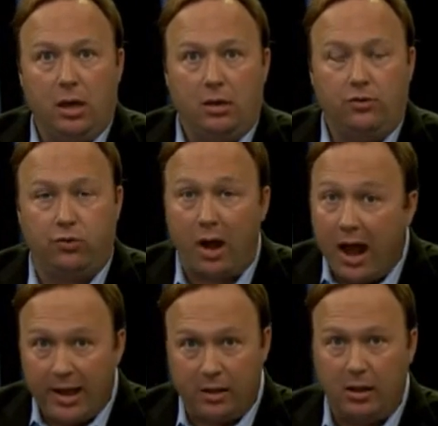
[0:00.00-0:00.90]

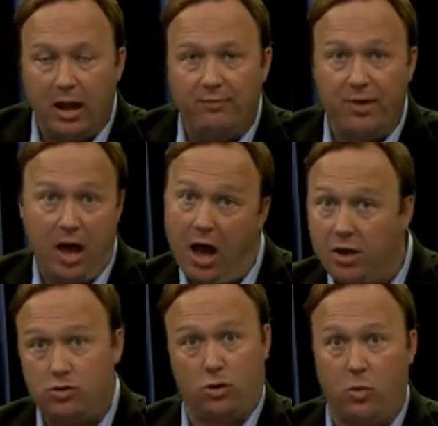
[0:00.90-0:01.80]
trial of the
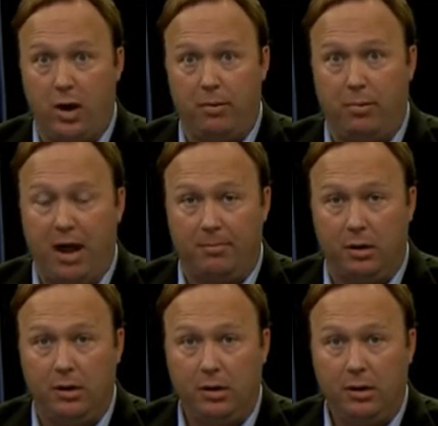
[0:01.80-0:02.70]
underwear
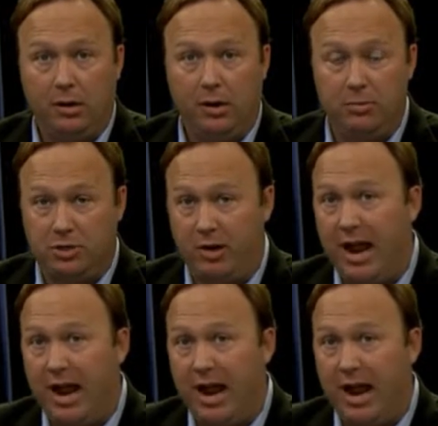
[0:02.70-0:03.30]
bomber, and Mr.